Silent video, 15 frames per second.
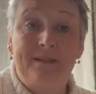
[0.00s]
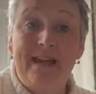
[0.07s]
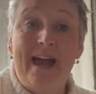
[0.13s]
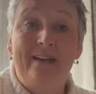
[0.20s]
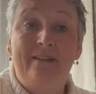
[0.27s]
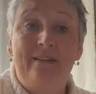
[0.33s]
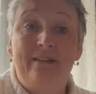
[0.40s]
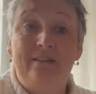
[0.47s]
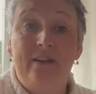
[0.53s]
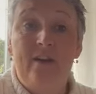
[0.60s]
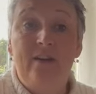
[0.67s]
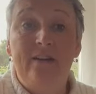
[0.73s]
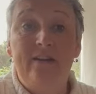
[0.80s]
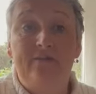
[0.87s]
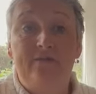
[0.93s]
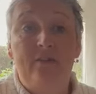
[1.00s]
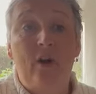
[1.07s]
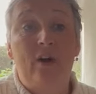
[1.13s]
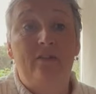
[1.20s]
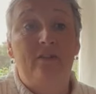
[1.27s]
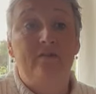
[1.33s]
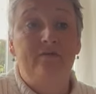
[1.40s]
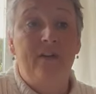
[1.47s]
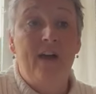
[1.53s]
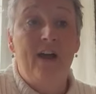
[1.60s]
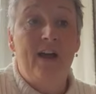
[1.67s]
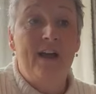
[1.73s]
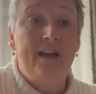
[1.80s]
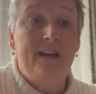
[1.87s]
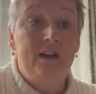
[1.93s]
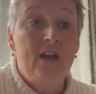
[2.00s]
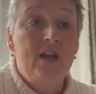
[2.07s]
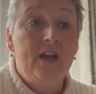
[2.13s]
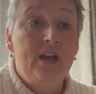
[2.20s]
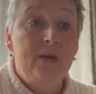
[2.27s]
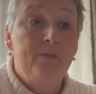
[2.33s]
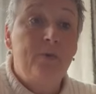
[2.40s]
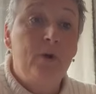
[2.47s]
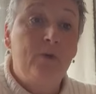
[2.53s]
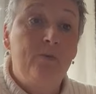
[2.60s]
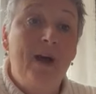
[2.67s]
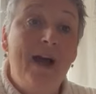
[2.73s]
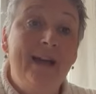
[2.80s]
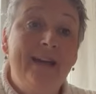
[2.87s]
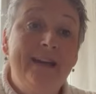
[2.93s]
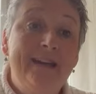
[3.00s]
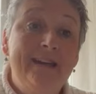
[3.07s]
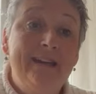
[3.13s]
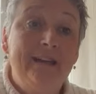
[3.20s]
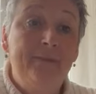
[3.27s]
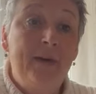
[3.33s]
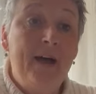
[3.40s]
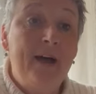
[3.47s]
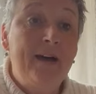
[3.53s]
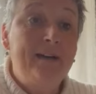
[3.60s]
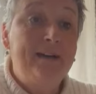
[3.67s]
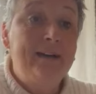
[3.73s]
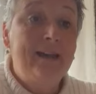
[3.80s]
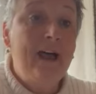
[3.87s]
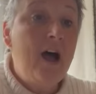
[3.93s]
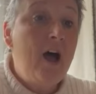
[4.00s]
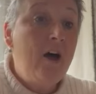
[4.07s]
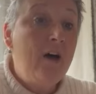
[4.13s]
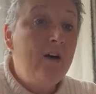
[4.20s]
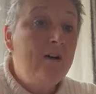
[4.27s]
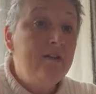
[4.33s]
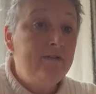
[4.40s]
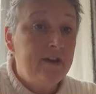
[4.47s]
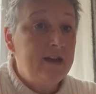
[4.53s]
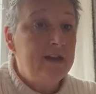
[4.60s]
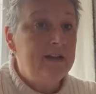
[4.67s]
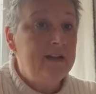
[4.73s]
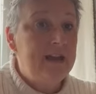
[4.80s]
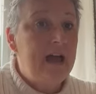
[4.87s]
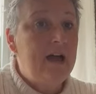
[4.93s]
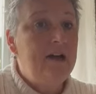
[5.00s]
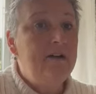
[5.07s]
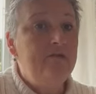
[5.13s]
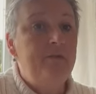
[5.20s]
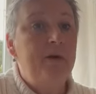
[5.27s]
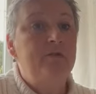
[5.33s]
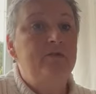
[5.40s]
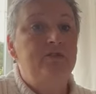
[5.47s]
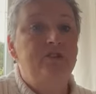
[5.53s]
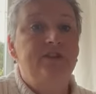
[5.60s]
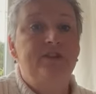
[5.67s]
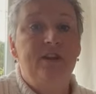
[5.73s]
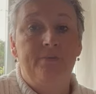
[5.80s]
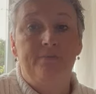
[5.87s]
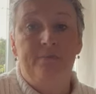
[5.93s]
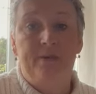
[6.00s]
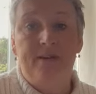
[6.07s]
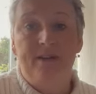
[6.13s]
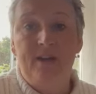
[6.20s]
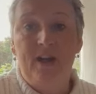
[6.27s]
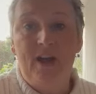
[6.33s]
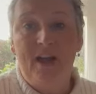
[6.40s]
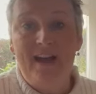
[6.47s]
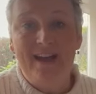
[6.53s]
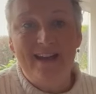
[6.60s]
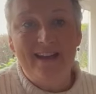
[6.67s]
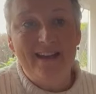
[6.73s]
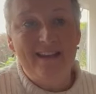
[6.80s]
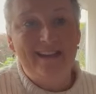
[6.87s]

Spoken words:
down at 34th and Vine, it broke my little bottle of love potion number 9.